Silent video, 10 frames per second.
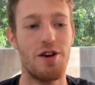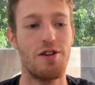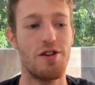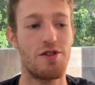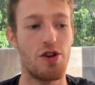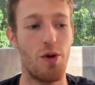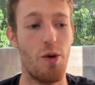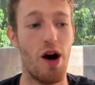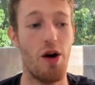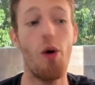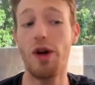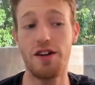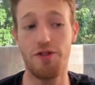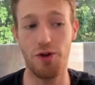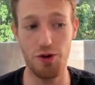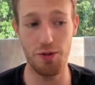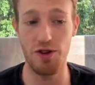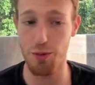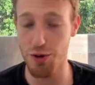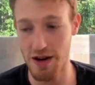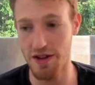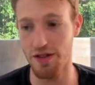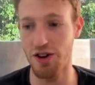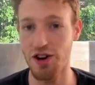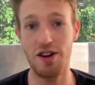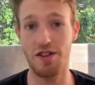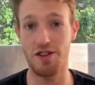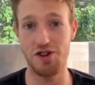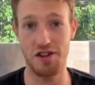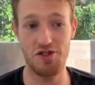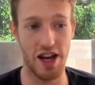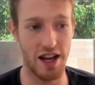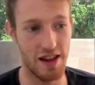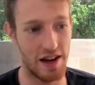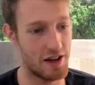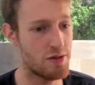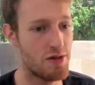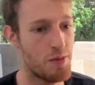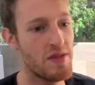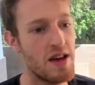So we did for loops in a previous video. I'd suggest checking that out.